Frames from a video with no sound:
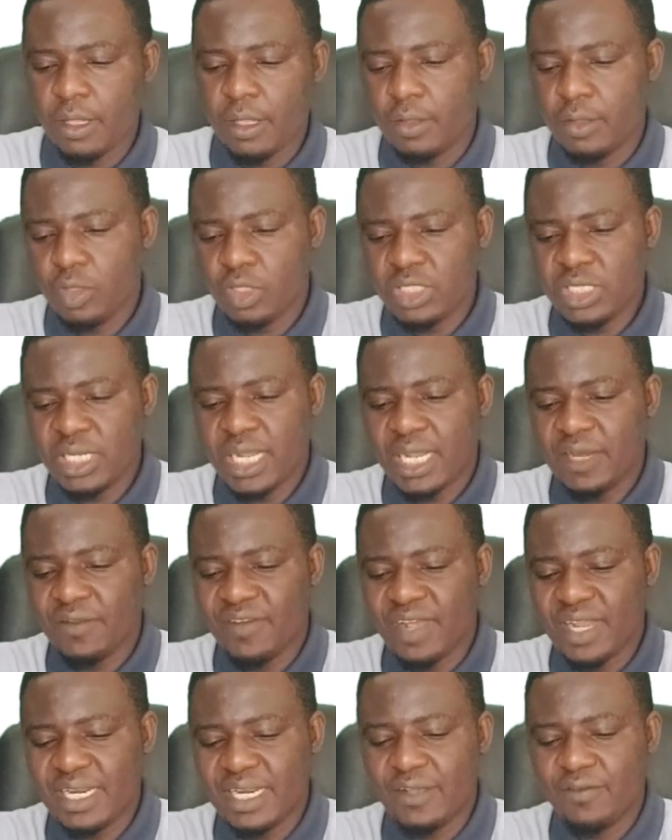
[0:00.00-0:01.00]
Nothing can
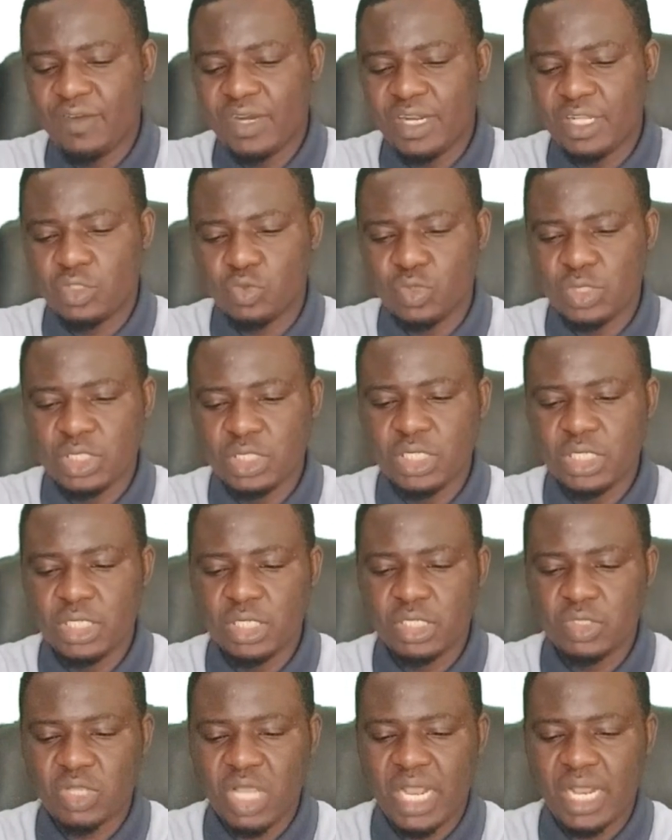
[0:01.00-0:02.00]
divide 11 and
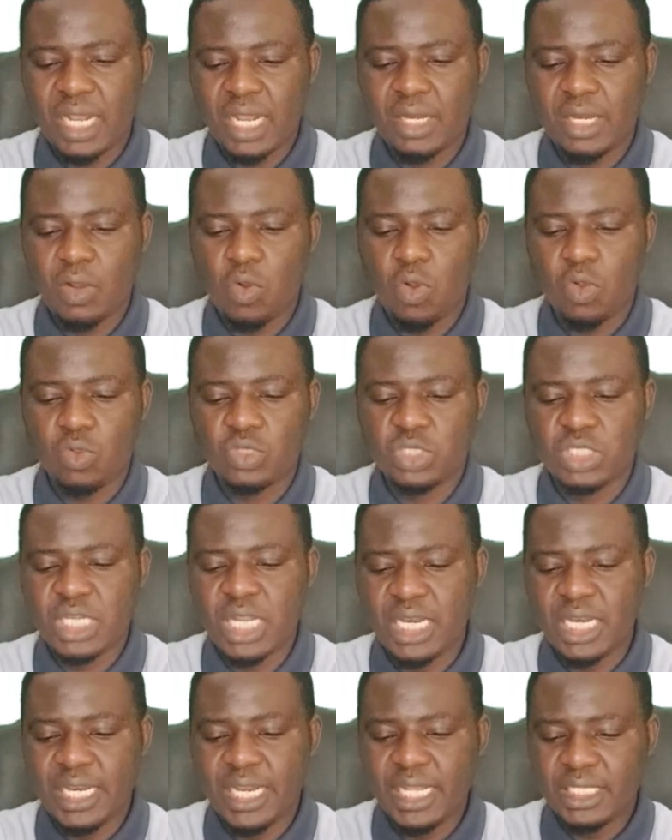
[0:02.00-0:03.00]
20, so I can now consider the